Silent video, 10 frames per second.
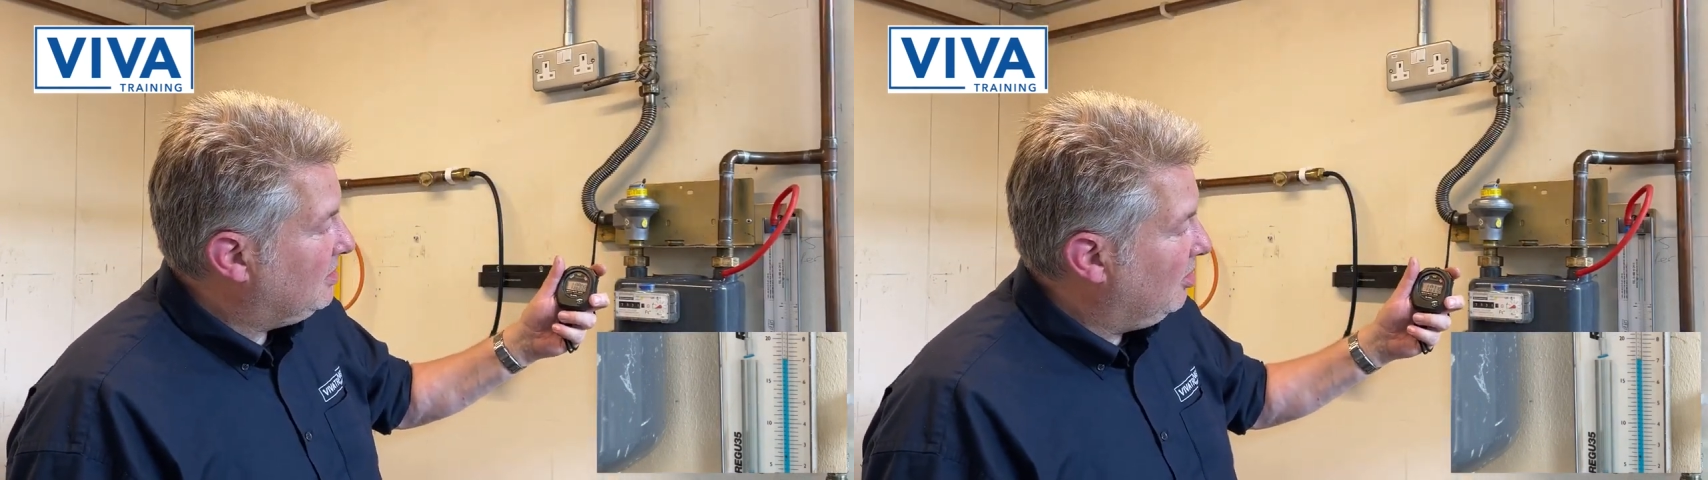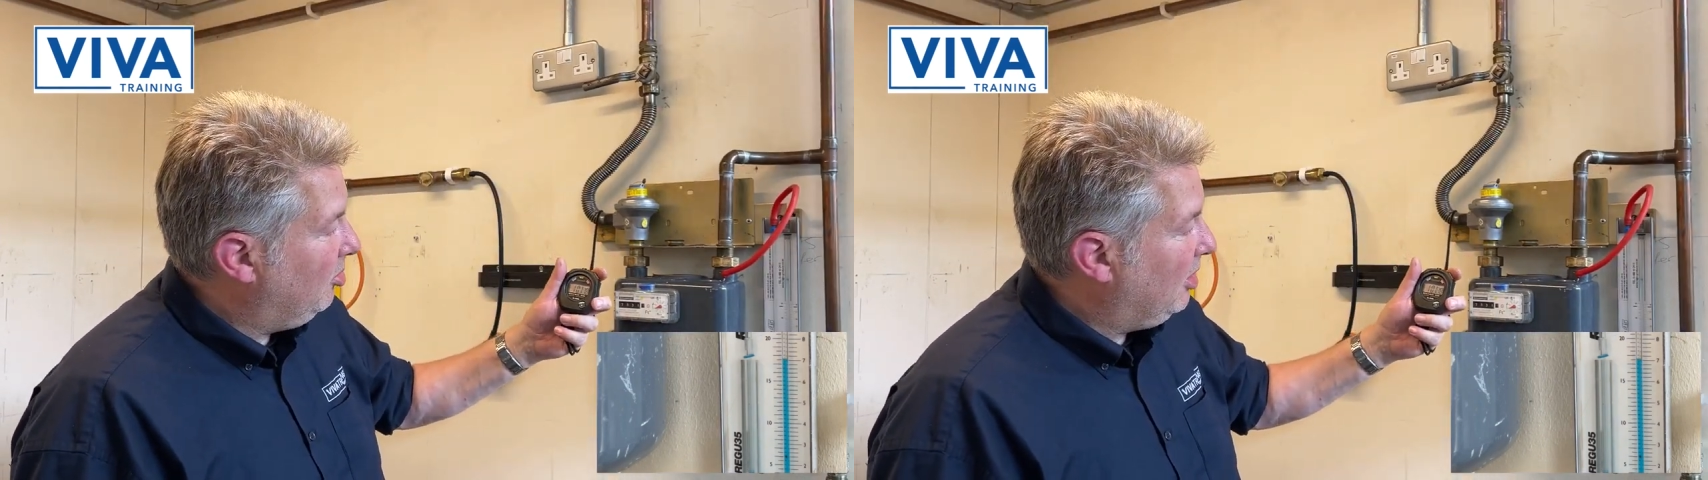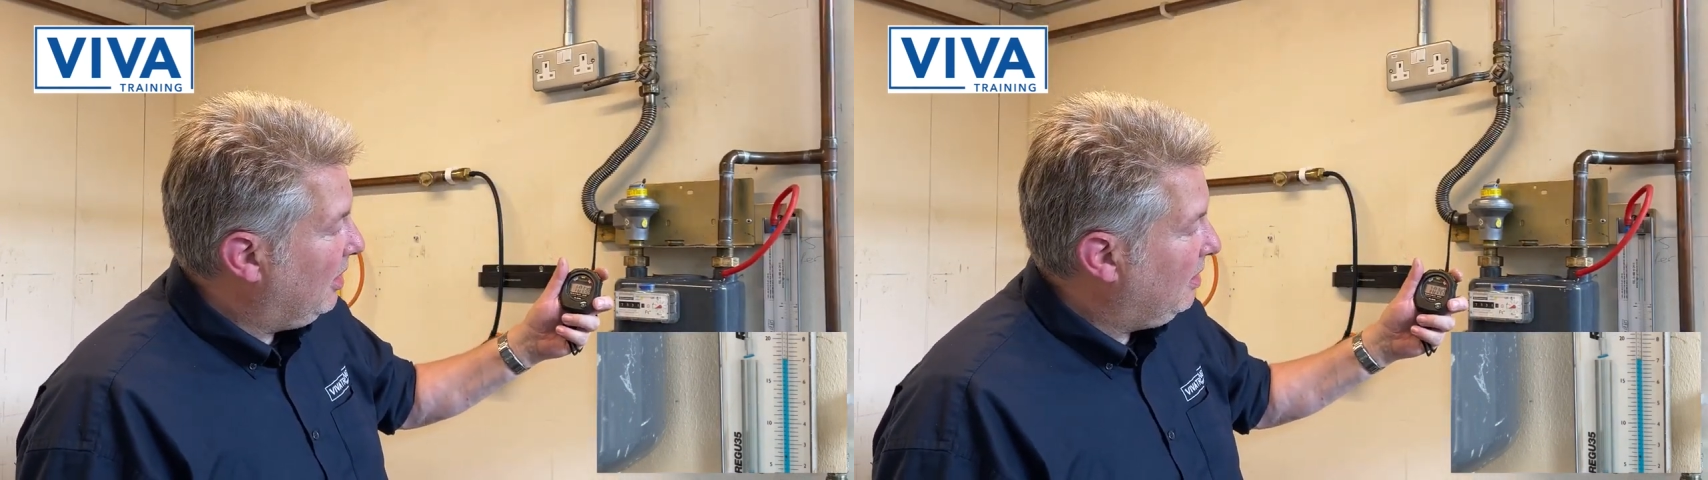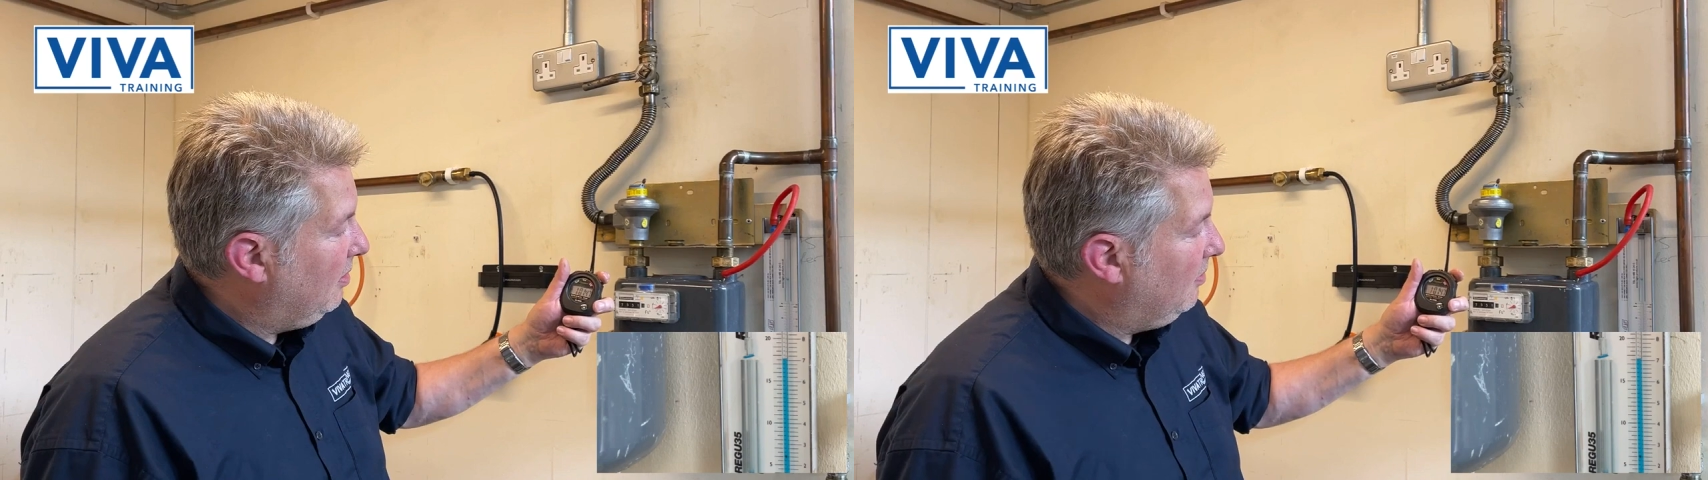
gone by.